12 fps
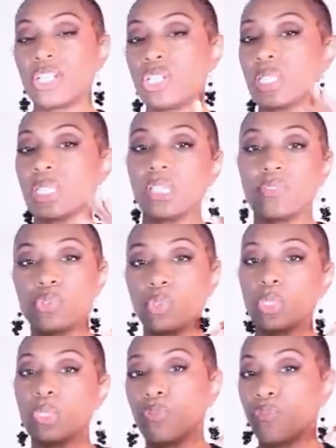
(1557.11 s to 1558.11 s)
It just gives
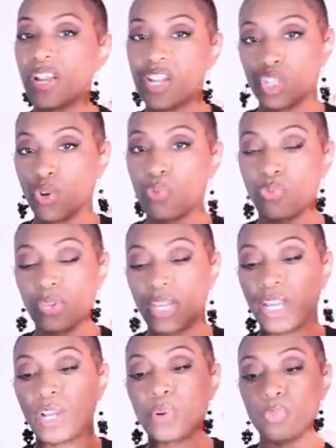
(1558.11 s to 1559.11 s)
you a little fashion
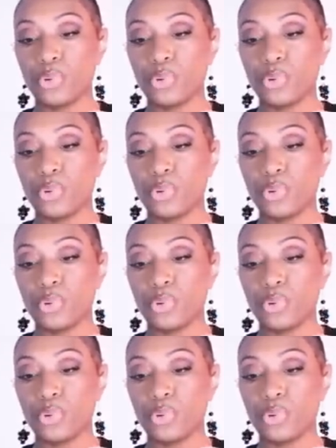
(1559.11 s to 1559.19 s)
flair.